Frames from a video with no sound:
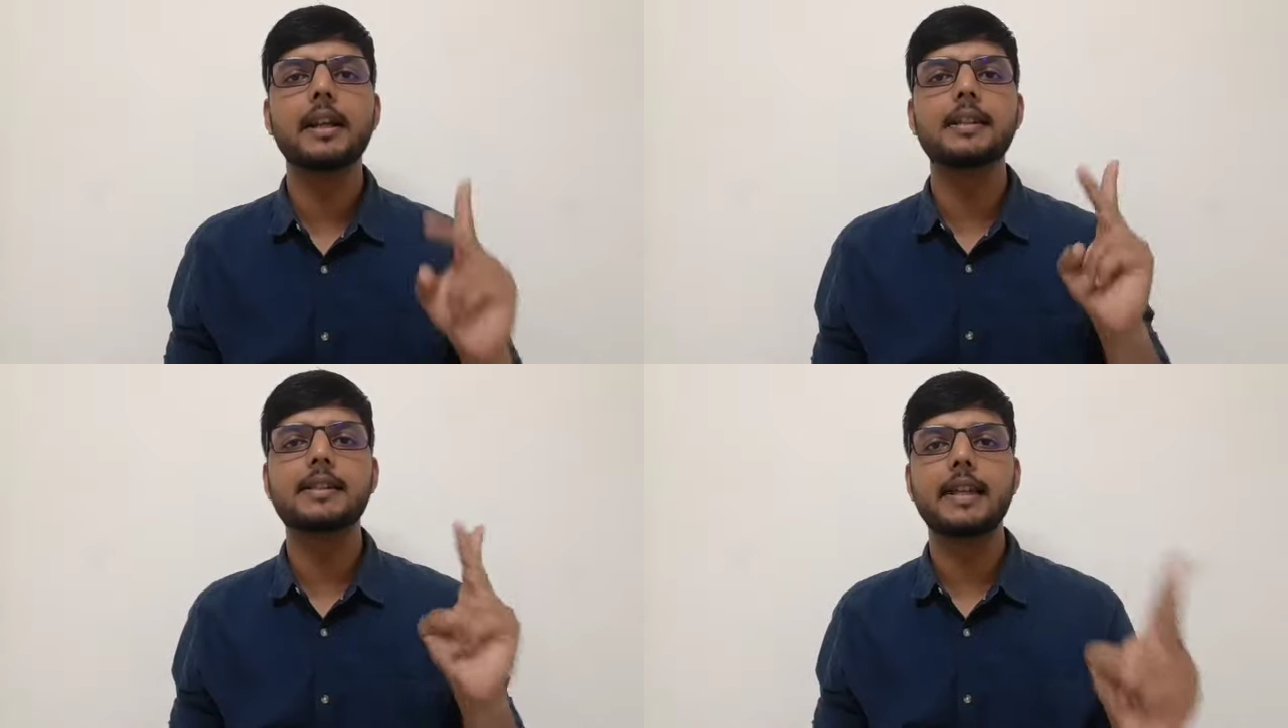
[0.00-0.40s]

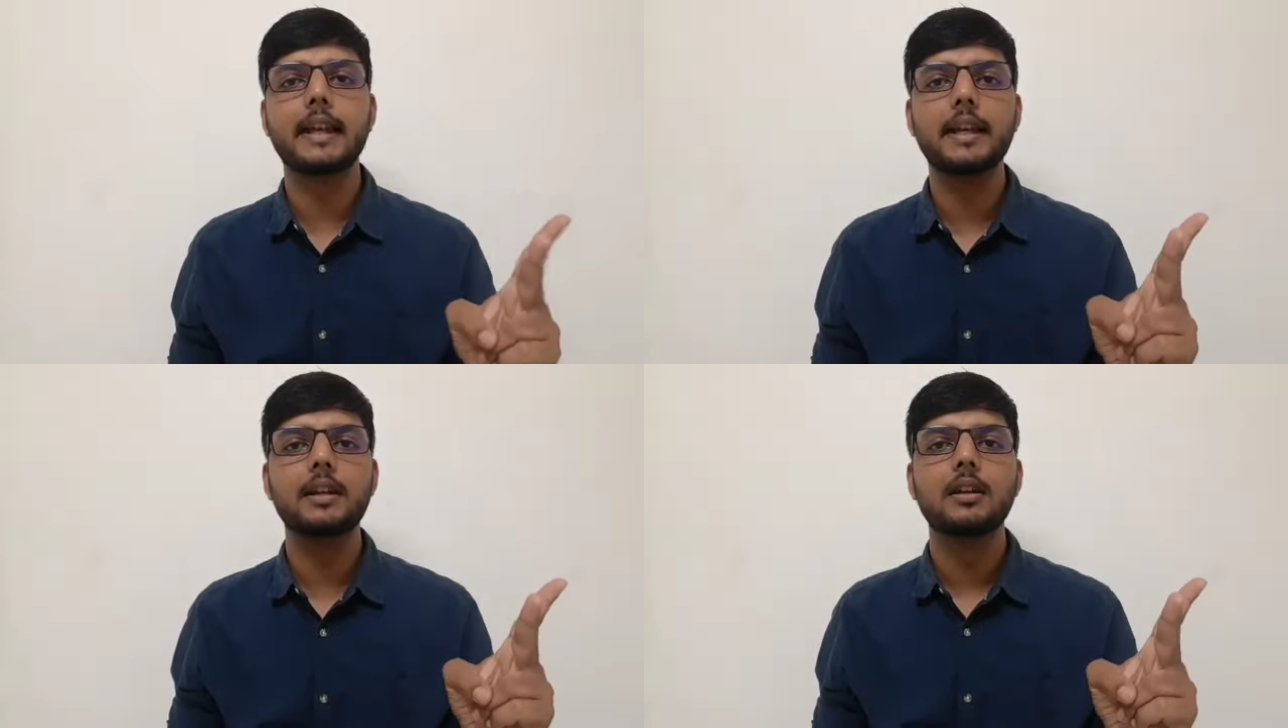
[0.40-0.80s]
and
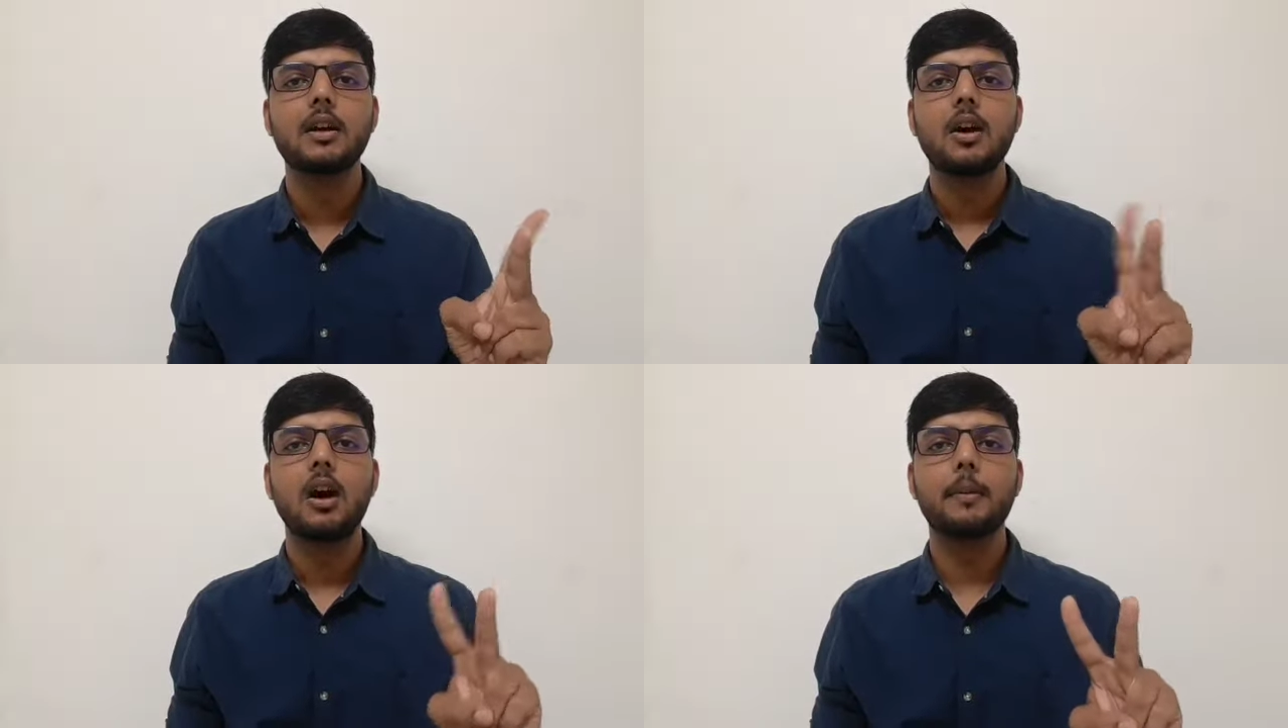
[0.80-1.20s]
second,
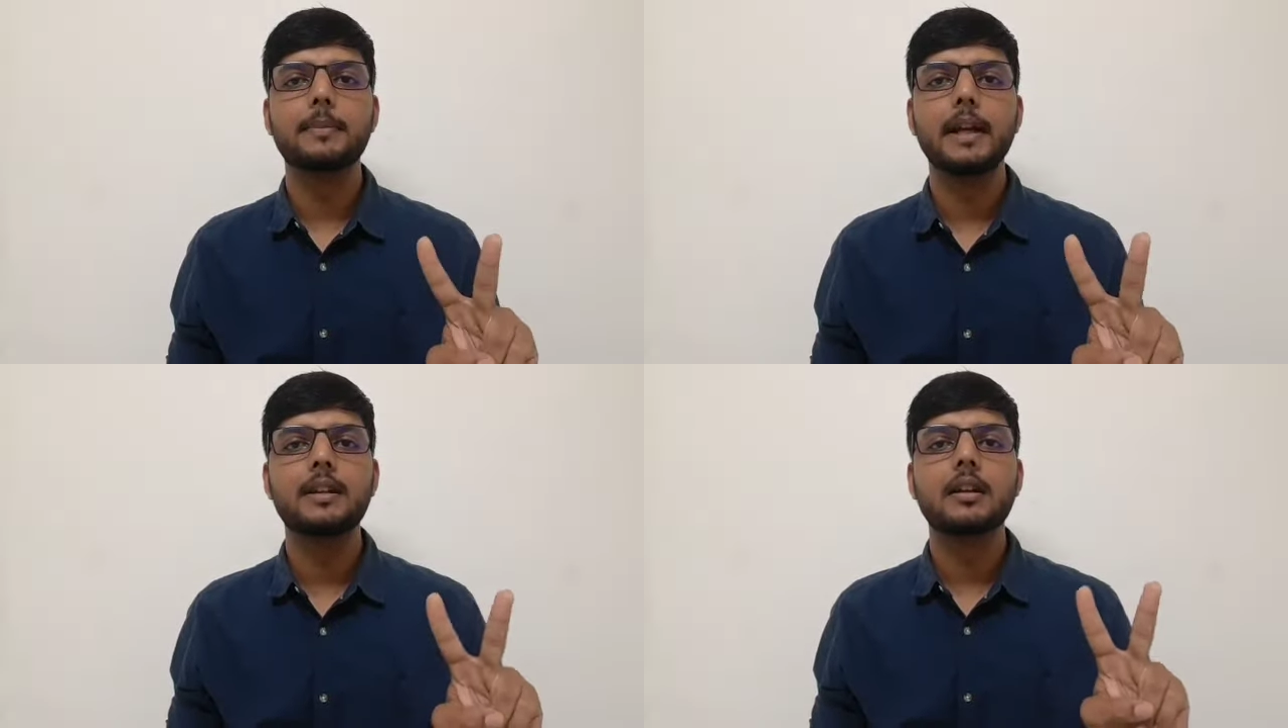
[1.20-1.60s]
of
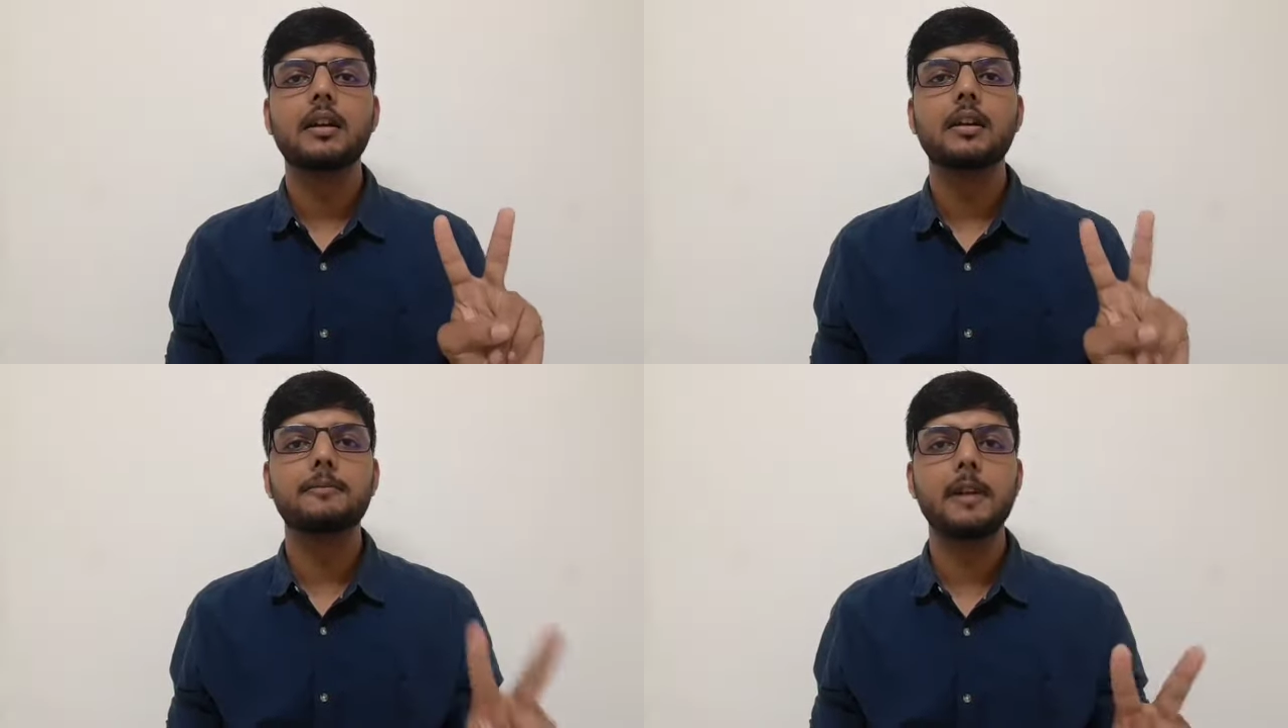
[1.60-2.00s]
that
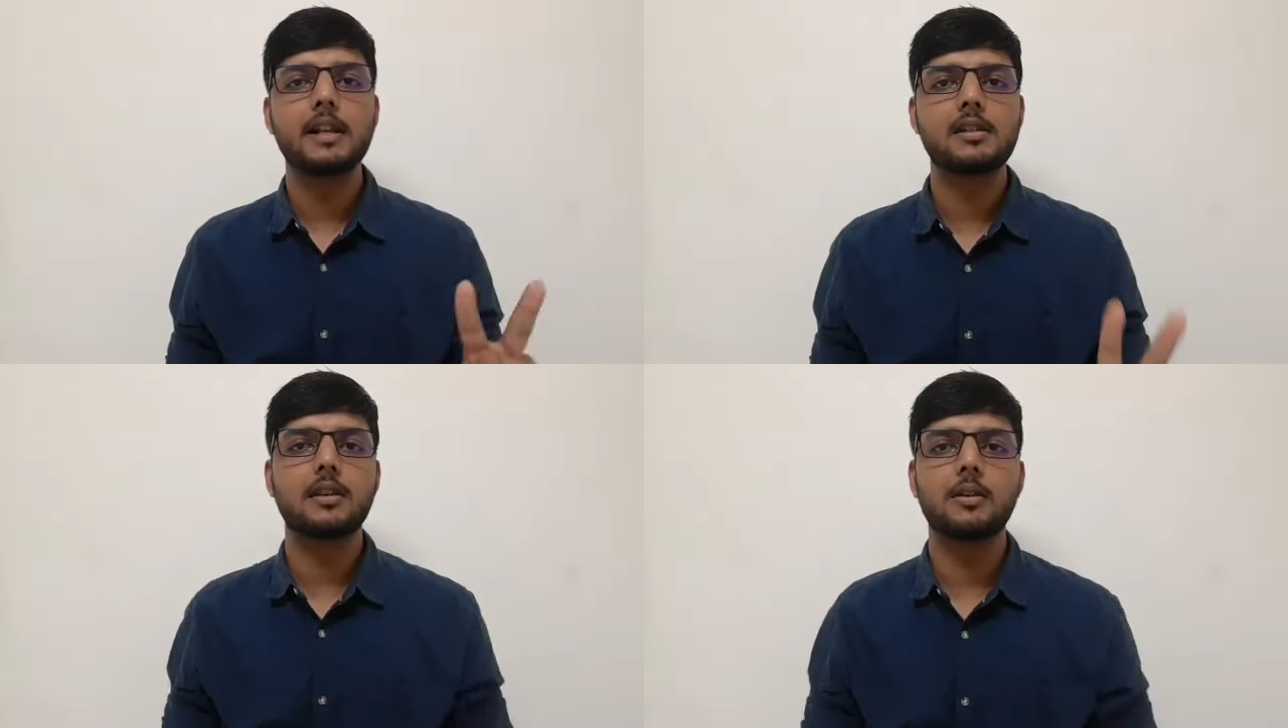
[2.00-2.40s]

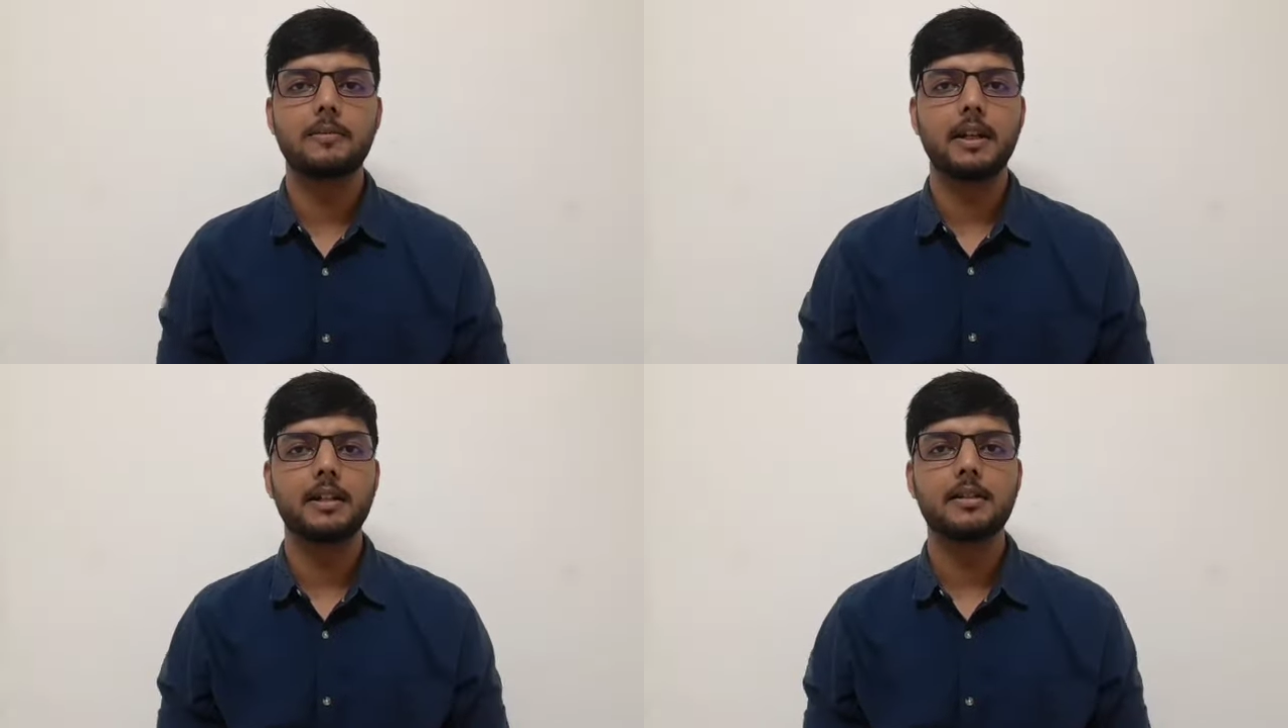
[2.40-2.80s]
reflection of
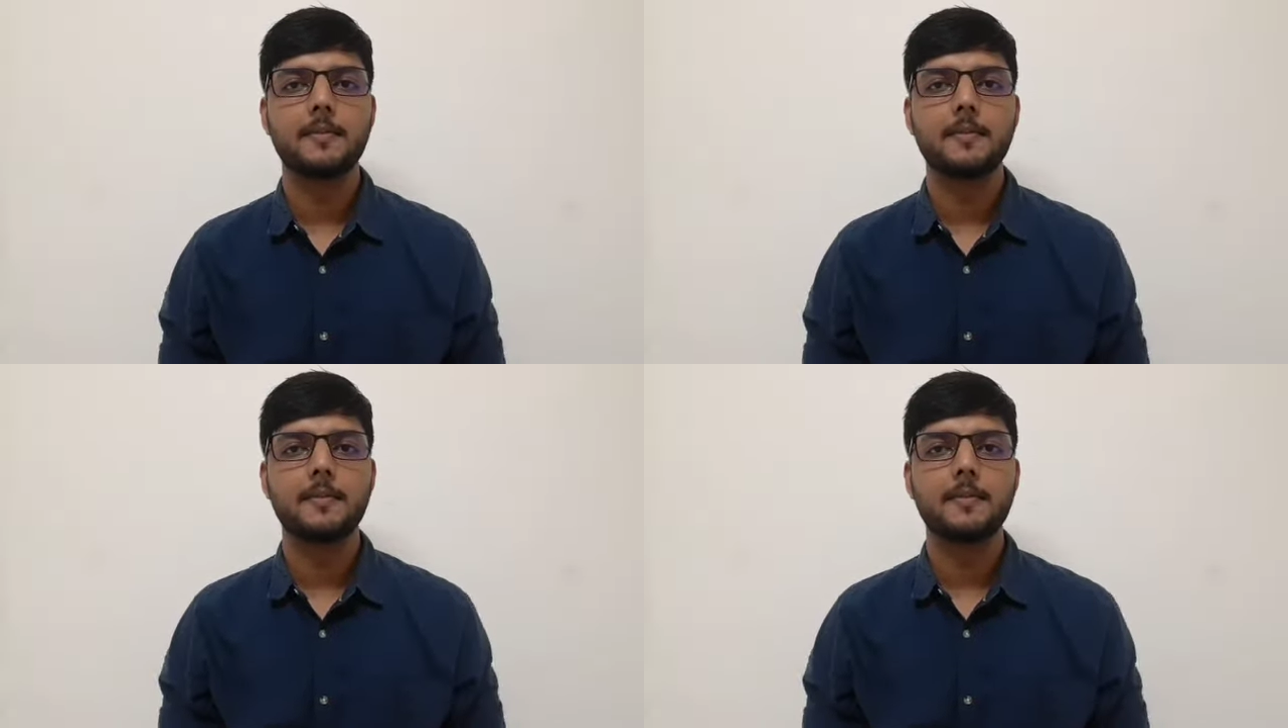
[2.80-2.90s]
light.